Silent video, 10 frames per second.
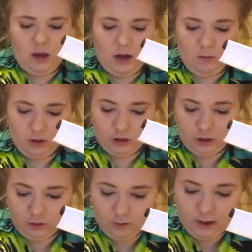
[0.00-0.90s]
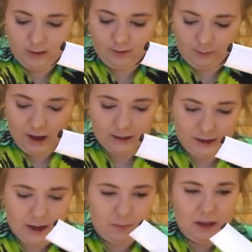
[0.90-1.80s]
And I want you smack
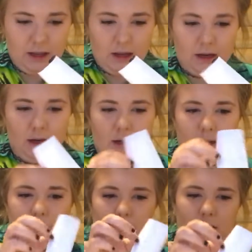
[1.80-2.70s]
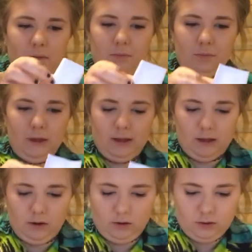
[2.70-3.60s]
dab in the
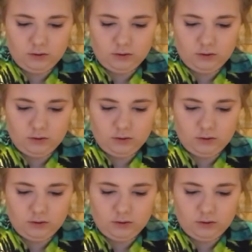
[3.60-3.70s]
middle.